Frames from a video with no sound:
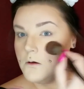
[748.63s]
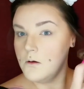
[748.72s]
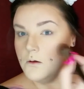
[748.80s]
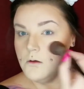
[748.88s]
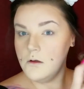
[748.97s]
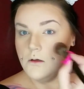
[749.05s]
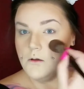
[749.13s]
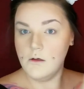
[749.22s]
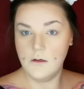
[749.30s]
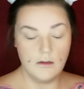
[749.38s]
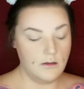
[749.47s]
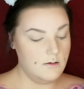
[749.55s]

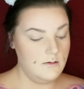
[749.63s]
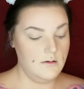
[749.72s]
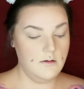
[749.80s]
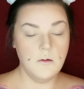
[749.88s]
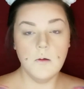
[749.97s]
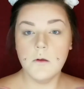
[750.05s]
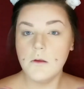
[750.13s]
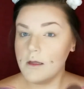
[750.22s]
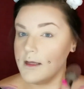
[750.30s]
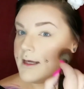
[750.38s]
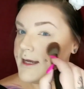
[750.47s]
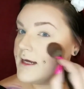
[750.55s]
on the
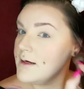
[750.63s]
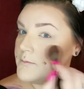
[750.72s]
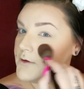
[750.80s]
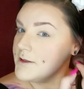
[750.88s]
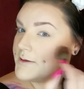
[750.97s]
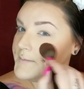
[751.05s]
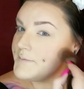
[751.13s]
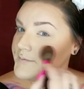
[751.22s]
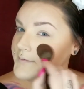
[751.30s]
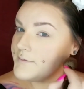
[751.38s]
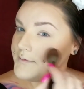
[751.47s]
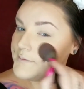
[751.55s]
camera,
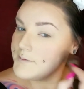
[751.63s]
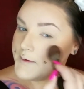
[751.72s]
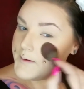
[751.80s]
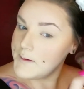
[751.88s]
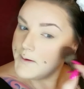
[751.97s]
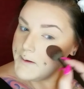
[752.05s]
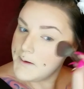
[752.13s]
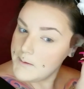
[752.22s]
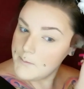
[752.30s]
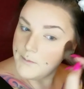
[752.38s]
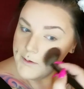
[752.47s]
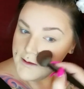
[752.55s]

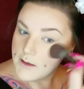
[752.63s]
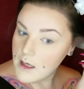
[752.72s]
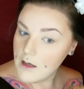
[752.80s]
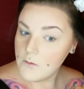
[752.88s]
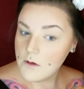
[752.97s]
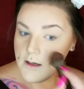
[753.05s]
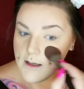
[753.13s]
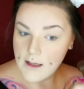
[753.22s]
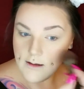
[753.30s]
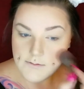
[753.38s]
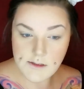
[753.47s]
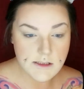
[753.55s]
but I want to
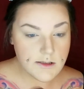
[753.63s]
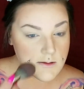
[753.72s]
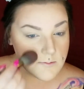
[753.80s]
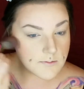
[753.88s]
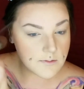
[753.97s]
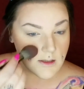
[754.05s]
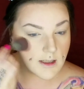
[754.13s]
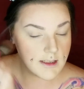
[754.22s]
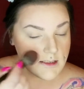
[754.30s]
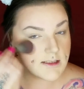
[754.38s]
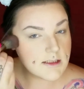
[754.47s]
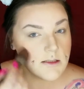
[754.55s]
have
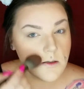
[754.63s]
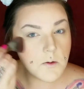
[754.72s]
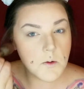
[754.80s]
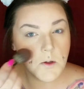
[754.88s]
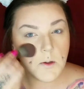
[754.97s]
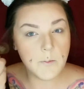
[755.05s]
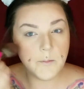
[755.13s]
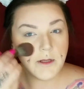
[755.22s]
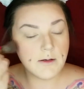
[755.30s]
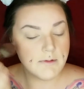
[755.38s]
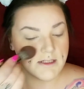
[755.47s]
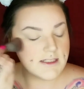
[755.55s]
nice
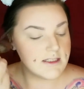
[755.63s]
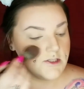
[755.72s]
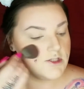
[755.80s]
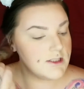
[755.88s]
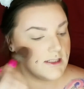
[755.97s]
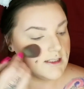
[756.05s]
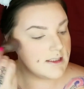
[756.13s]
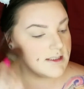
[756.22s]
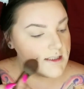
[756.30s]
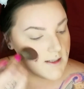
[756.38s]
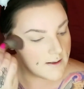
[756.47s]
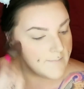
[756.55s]
pigmented
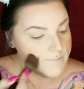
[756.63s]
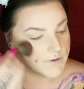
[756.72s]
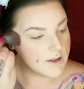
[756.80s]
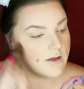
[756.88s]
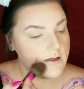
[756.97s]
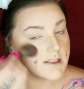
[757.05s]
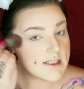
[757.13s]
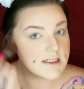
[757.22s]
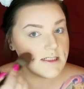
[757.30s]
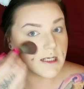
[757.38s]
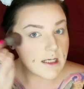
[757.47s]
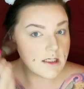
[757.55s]
cheeks. You know, this is
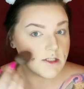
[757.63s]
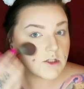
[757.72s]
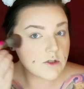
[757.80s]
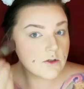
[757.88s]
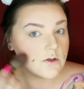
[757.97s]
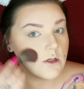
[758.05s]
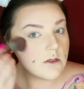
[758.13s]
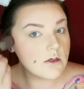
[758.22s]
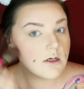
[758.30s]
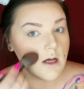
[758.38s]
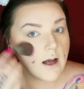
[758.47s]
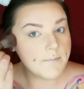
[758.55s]
an Easter
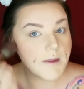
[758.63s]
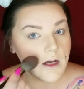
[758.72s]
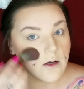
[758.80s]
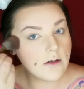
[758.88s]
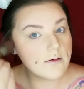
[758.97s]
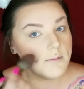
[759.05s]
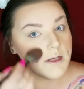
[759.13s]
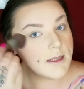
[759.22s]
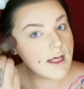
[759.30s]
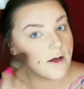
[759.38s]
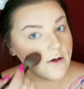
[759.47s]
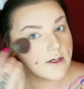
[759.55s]
look. I'm not going to be
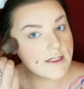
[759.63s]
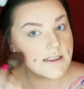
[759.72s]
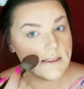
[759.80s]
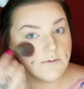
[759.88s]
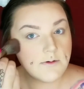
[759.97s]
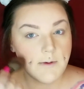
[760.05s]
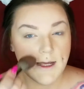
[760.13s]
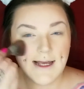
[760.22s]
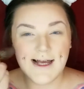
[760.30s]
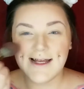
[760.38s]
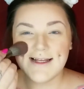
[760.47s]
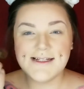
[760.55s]
that crazy with my
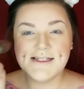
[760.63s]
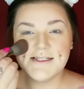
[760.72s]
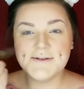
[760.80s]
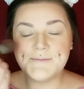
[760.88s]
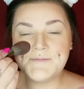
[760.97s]
eyes.